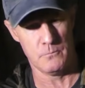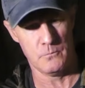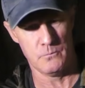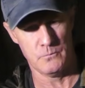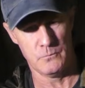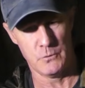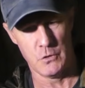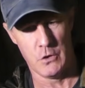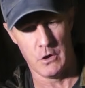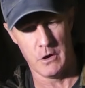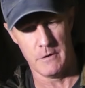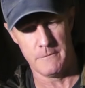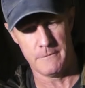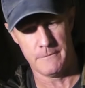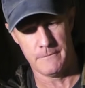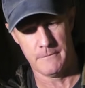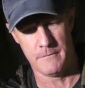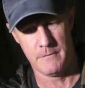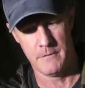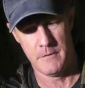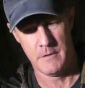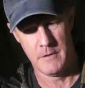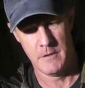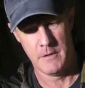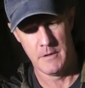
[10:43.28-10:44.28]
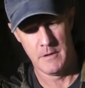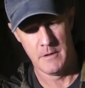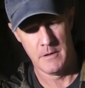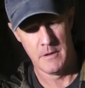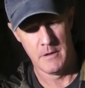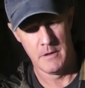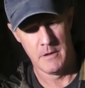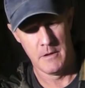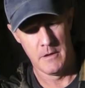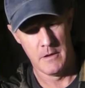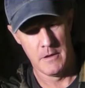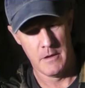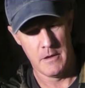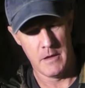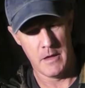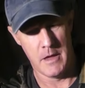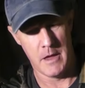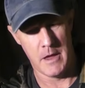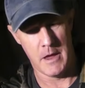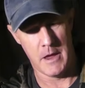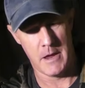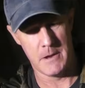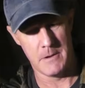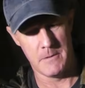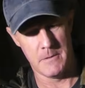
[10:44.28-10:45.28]
knife,
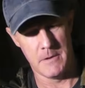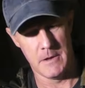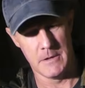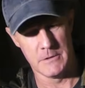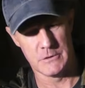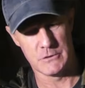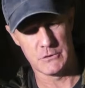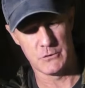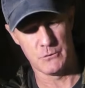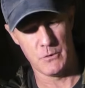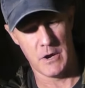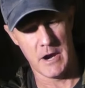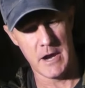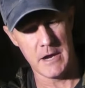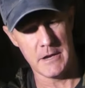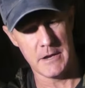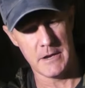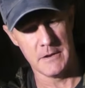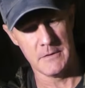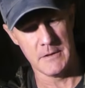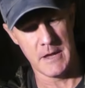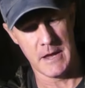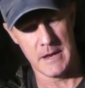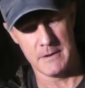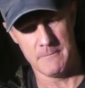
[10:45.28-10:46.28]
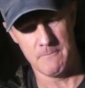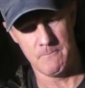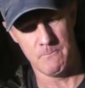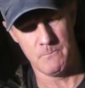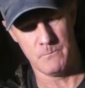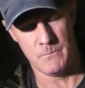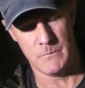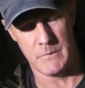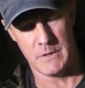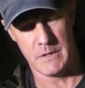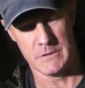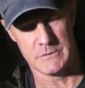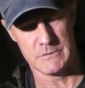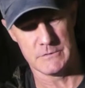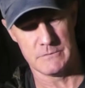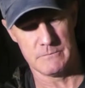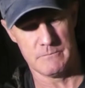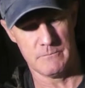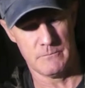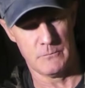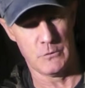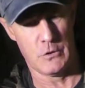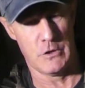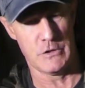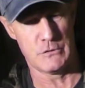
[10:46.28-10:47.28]
and it's great in that
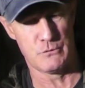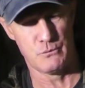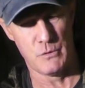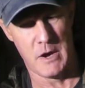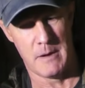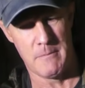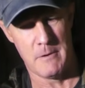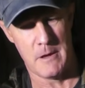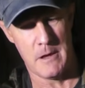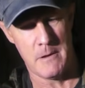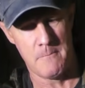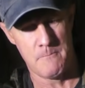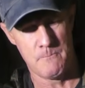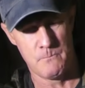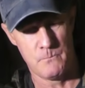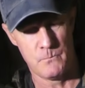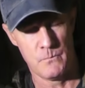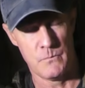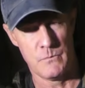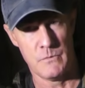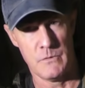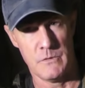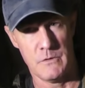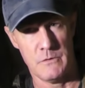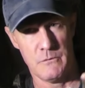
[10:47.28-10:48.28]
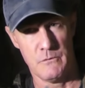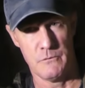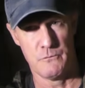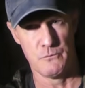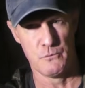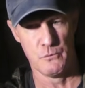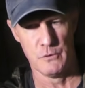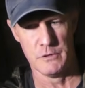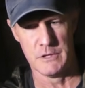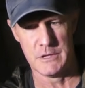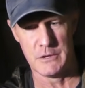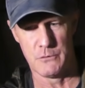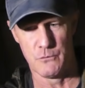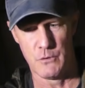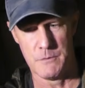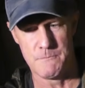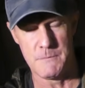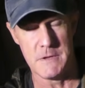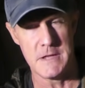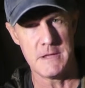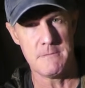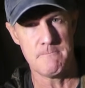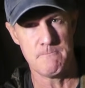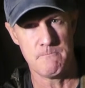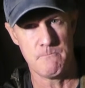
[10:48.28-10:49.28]
it's nice rubber. It's really
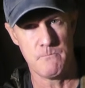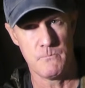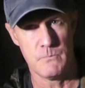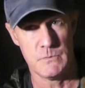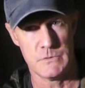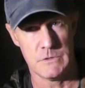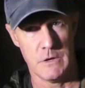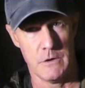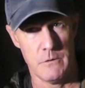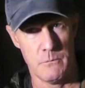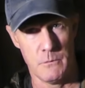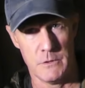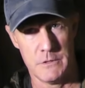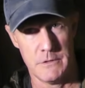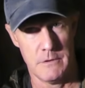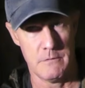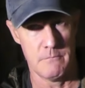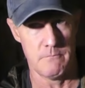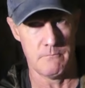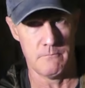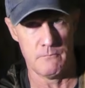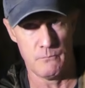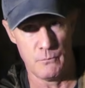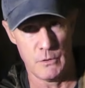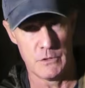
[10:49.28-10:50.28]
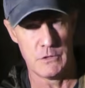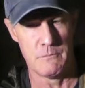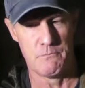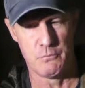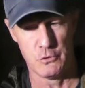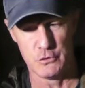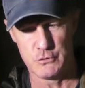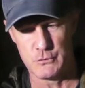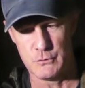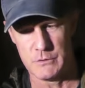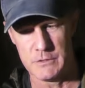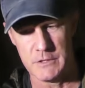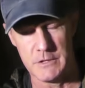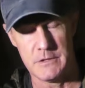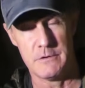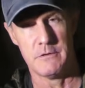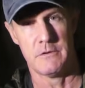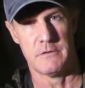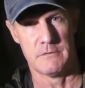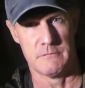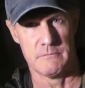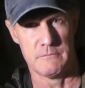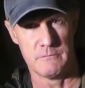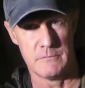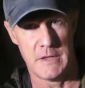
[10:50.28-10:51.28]
grippy, so when you're butchering,
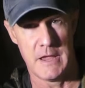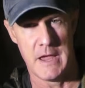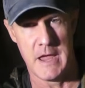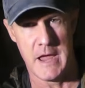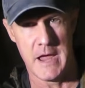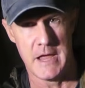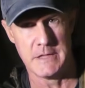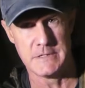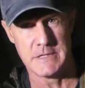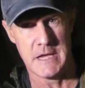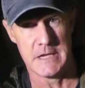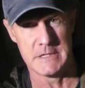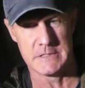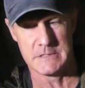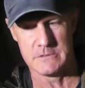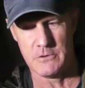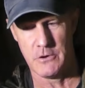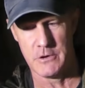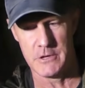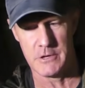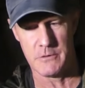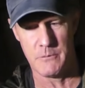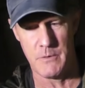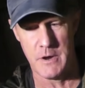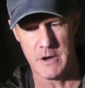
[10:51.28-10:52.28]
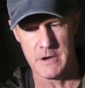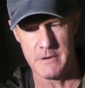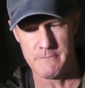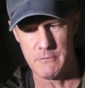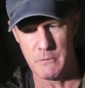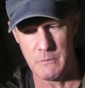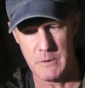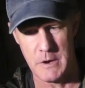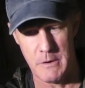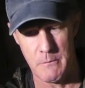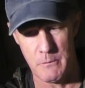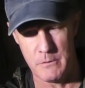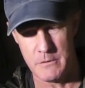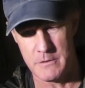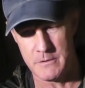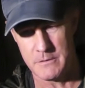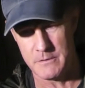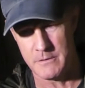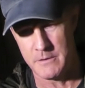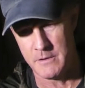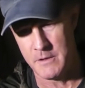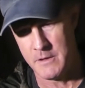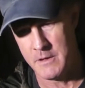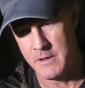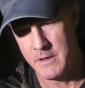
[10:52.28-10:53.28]
your hands aren't sliding around everywhere with it.
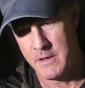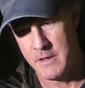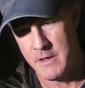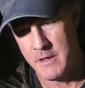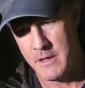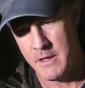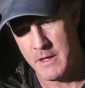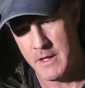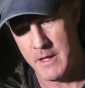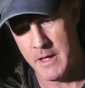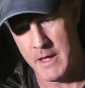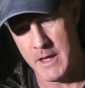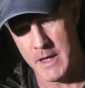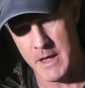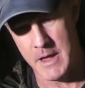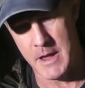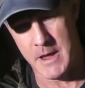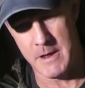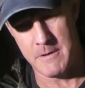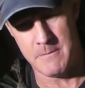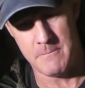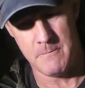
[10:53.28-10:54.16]
And